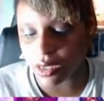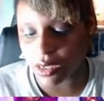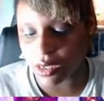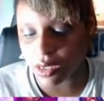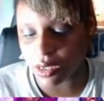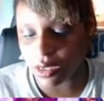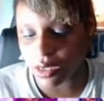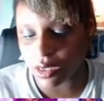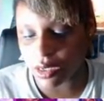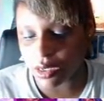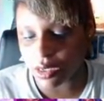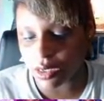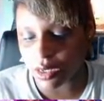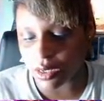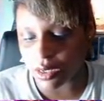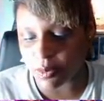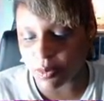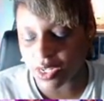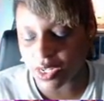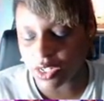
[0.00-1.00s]
All right, you
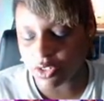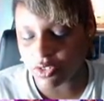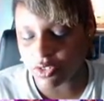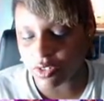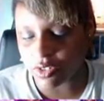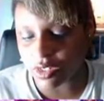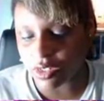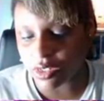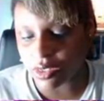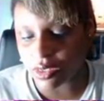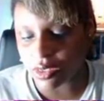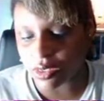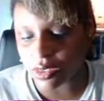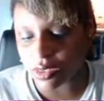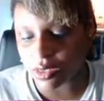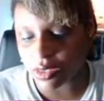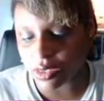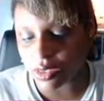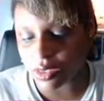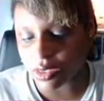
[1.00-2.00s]
got a
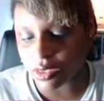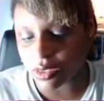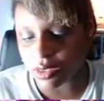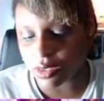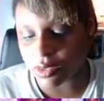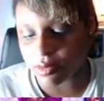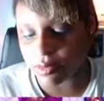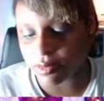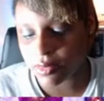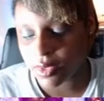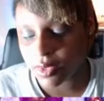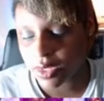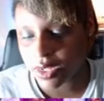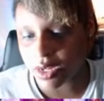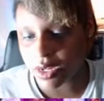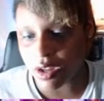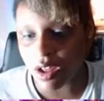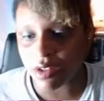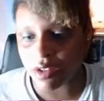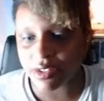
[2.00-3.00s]
Patreon. Um,
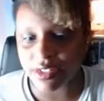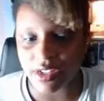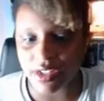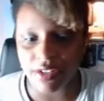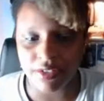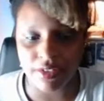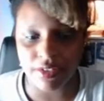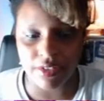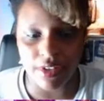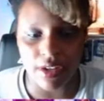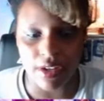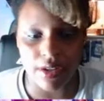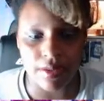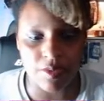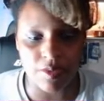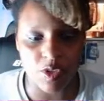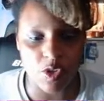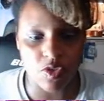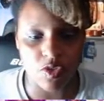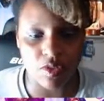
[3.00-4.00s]
and all this other
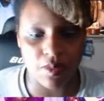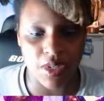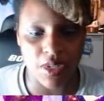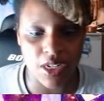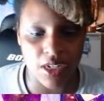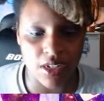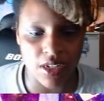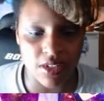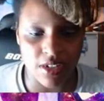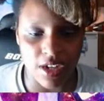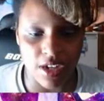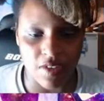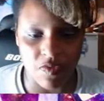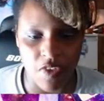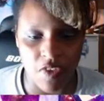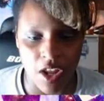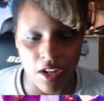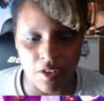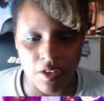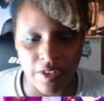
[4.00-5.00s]
um, social medias. Yeah,
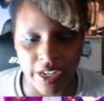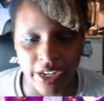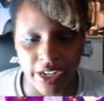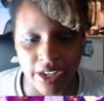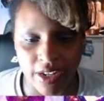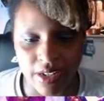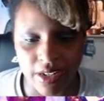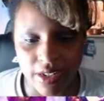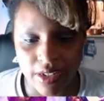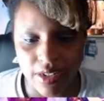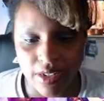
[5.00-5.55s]
follow that.